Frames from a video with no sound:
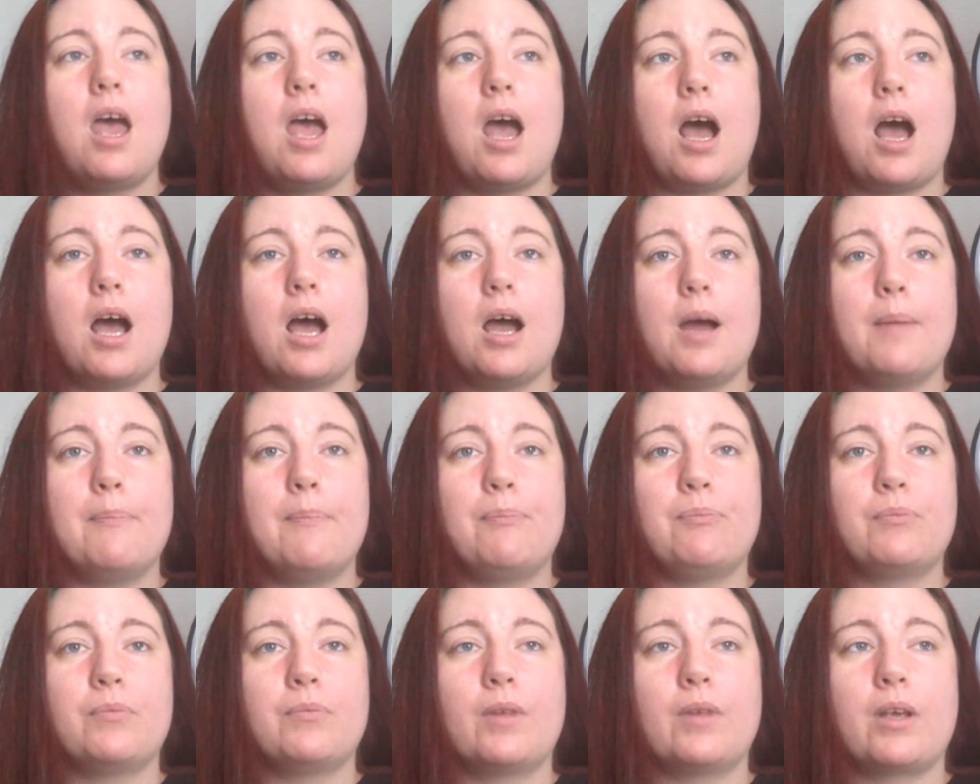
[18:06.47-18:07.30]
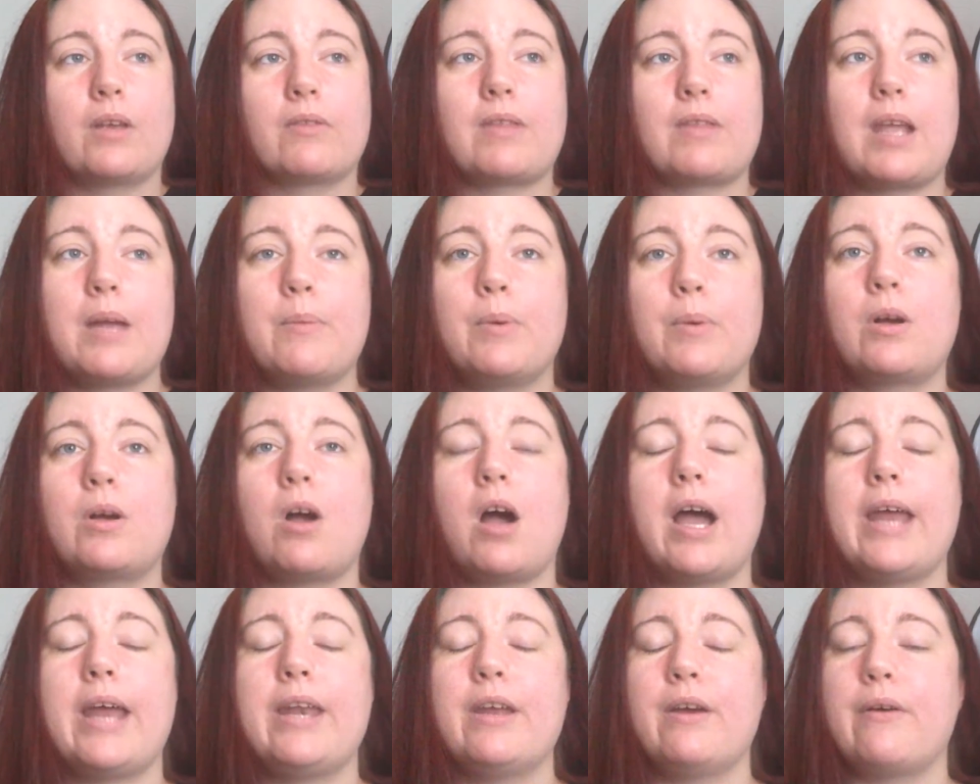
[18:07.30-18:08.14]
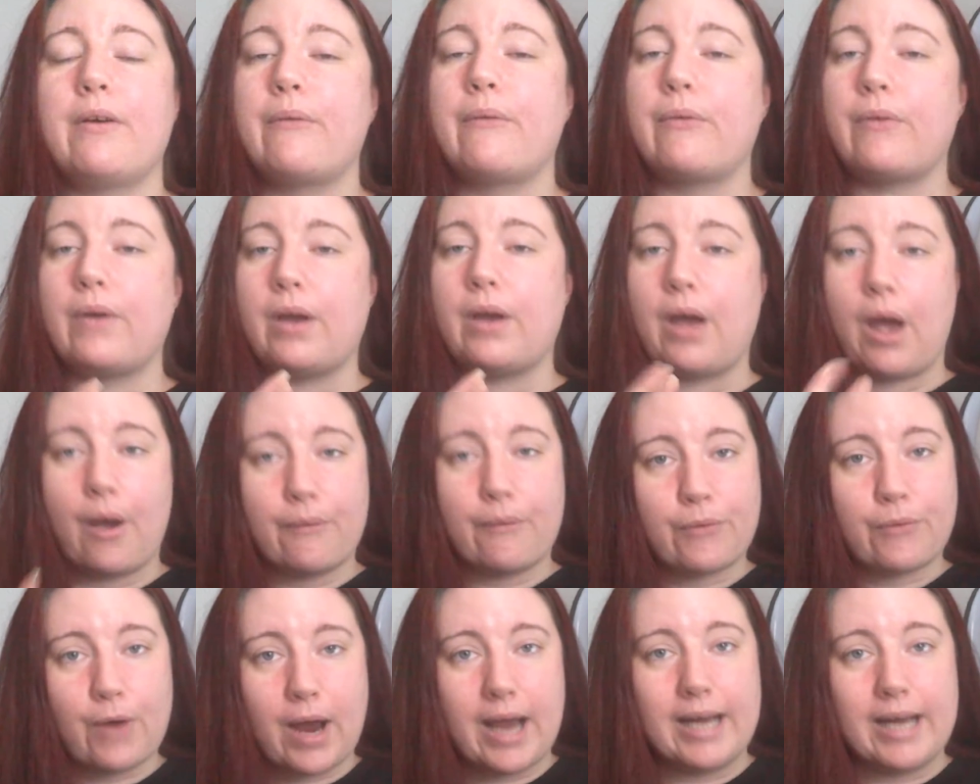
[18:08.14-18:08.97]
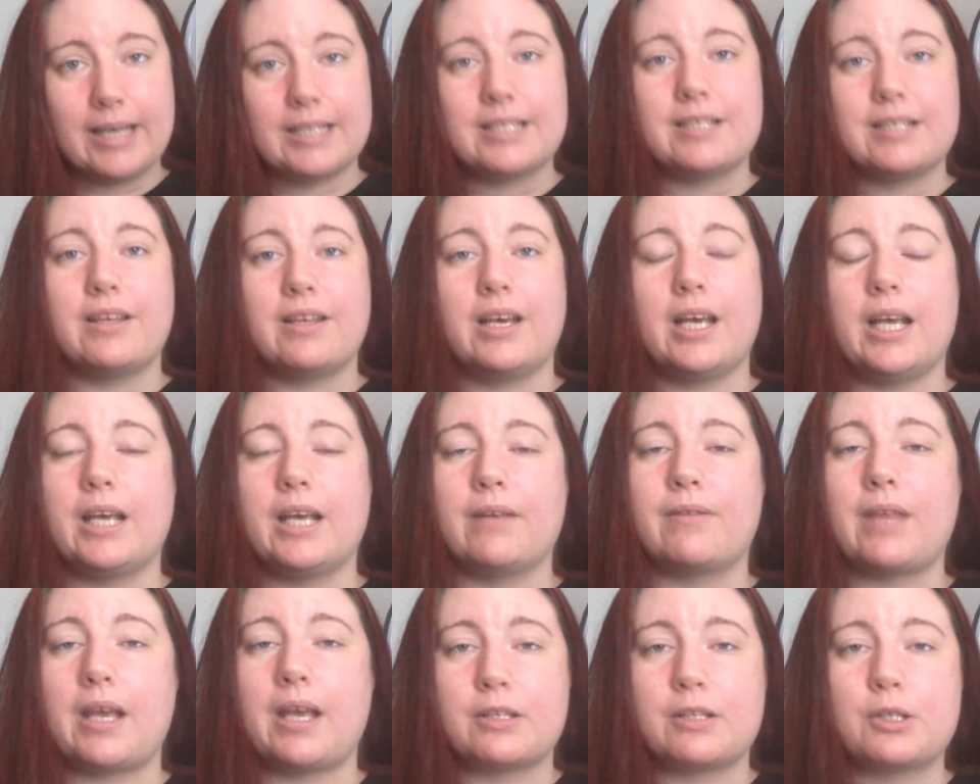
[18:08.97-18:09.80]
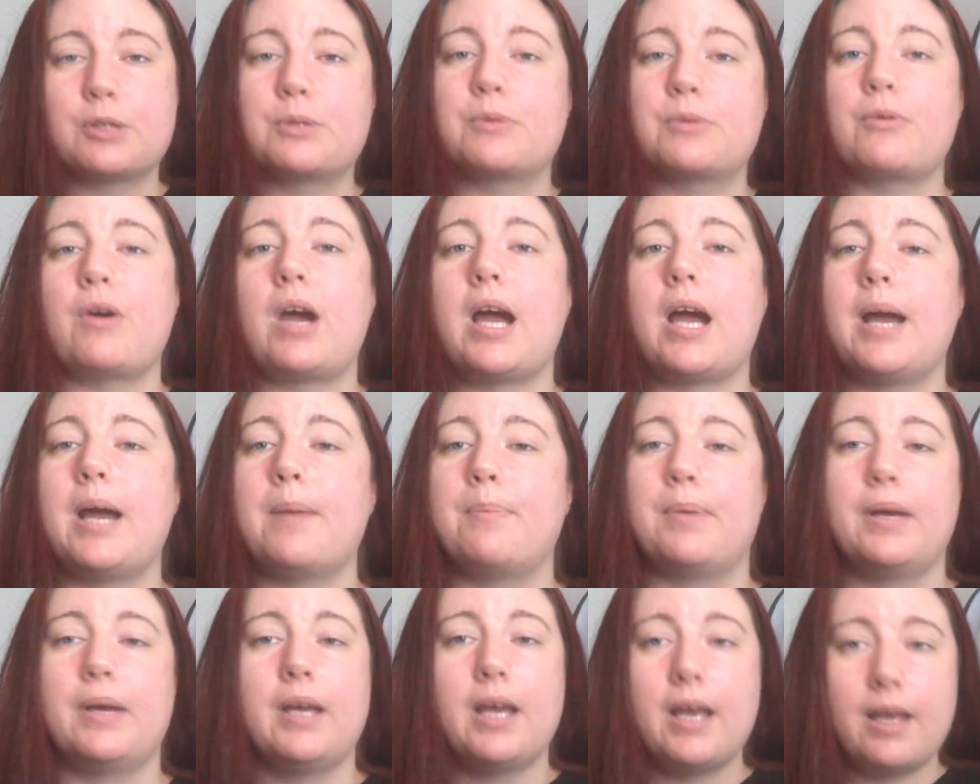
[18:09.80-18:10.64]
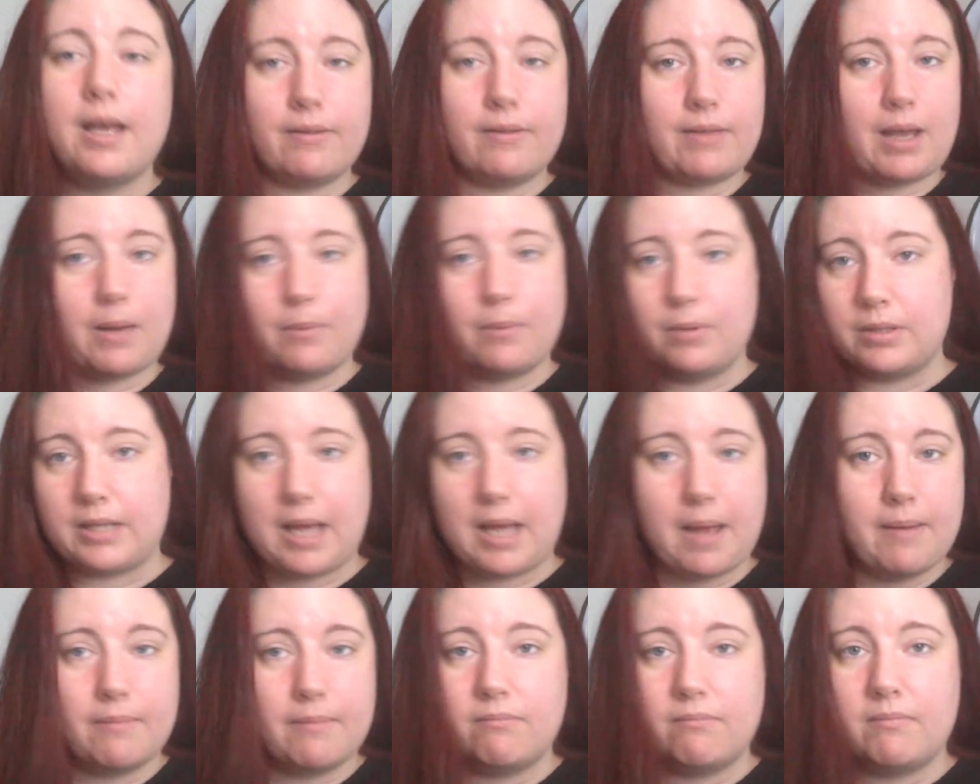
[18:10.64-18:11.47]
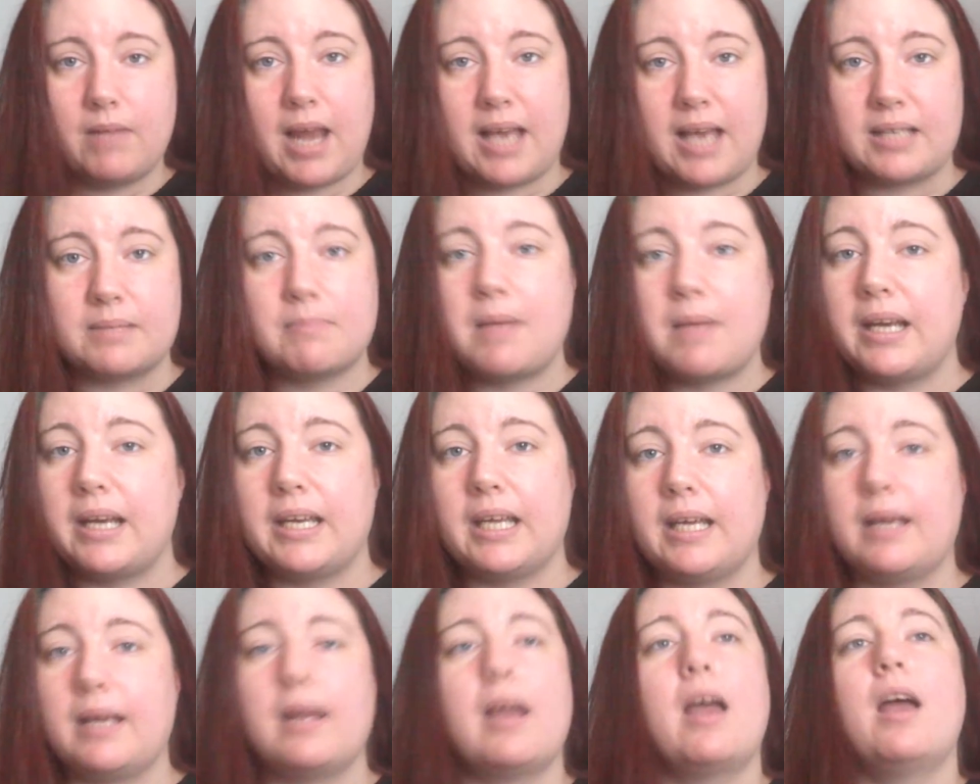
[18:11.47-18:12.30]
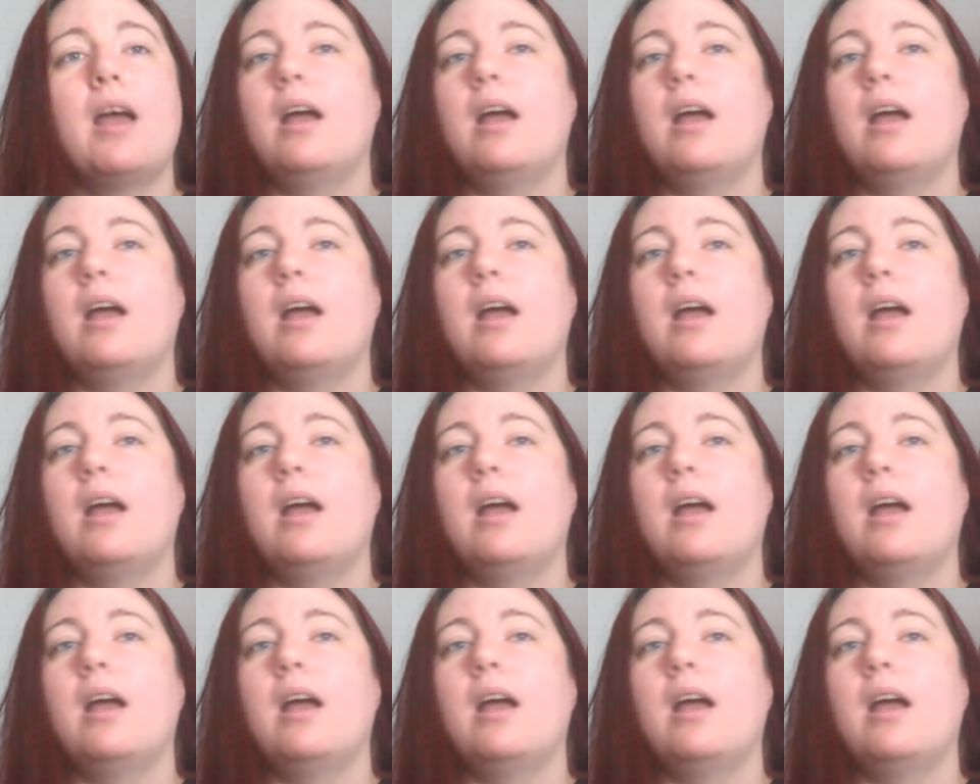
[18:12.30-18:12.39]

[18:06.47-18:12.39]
They were kind of afraid that if they subscribe, they would get less money.